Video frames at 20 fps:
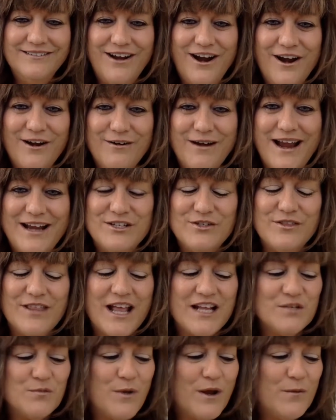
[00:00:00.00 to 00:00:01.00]
All right, so
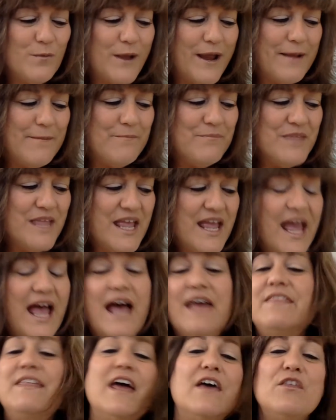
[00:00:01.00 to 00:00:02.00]
that's one way.
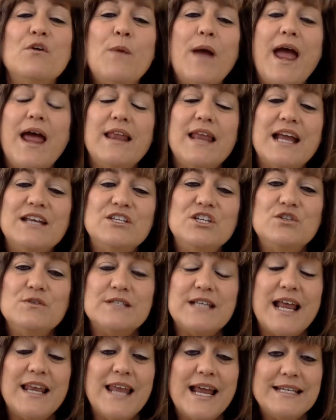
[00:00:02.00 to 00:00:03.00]
The other way I like to do
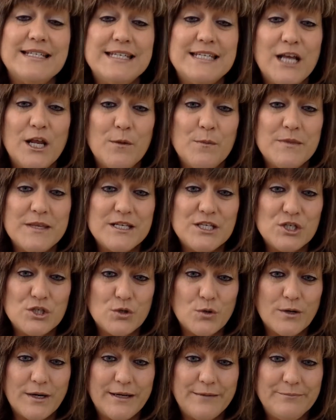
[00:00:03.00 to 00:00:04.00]
is I like to tell them this
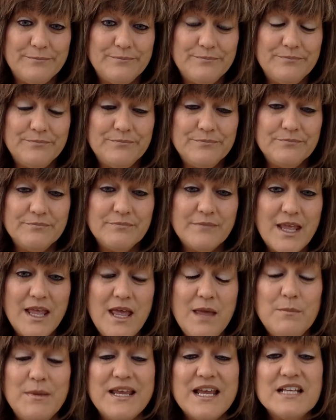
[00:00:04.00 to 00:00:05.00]
story,
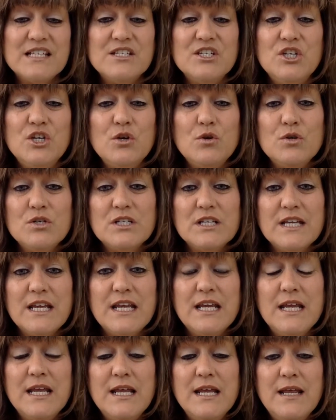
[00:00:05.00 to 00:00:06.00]
because
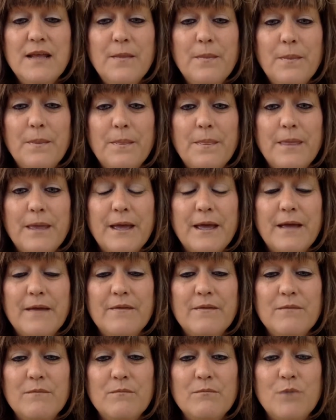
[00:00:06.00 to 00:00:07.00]
usually
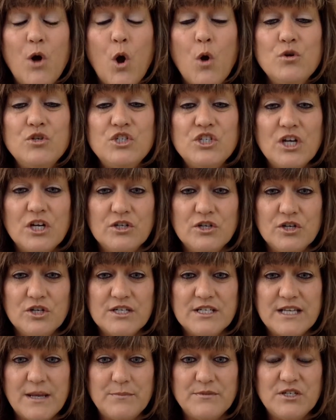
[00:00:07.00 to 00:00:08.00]
most children
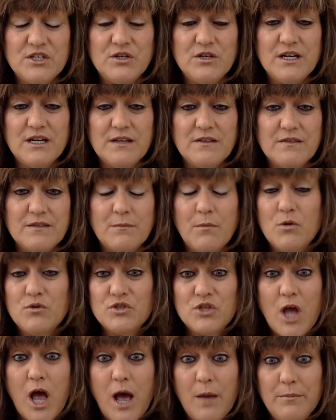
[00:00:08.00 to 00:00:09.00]
are substituting. The
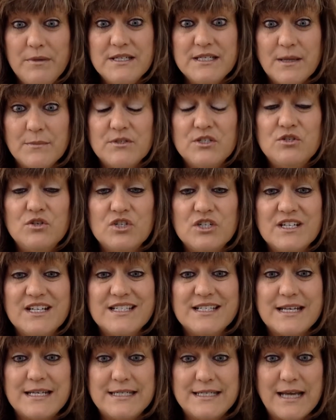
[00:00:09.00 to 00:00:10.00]
most common substitution
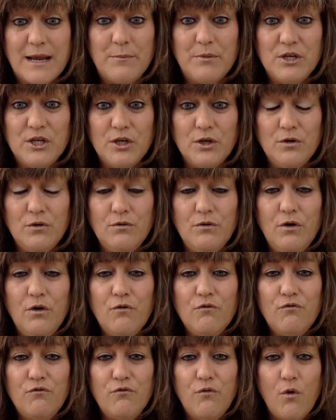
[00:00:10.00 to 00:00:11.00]
is a W
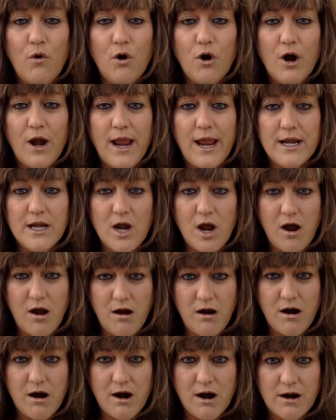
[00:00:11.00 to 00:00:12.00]
for an
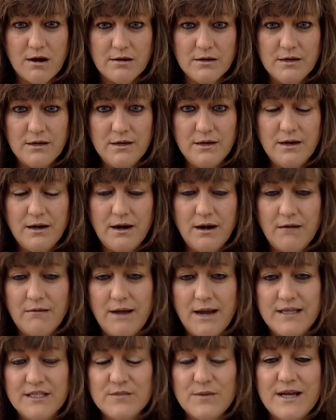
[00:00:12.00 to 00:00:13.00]
R. All
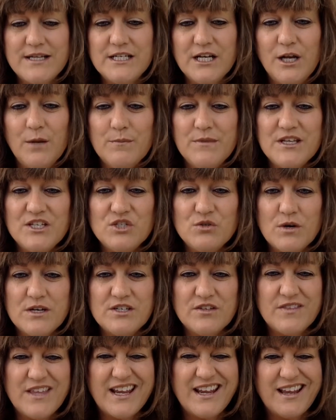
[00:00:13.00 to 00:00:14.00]
right, so I tell them this story
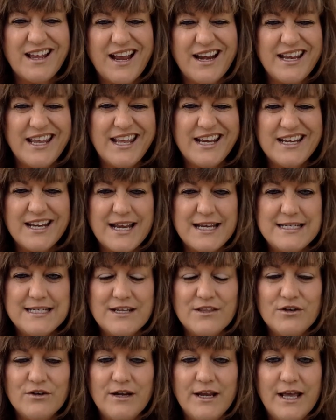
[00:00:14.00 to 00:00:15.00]
so they can kind of get an
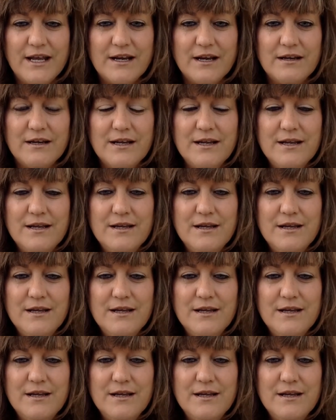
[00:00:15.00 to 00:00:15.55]
idea in their head on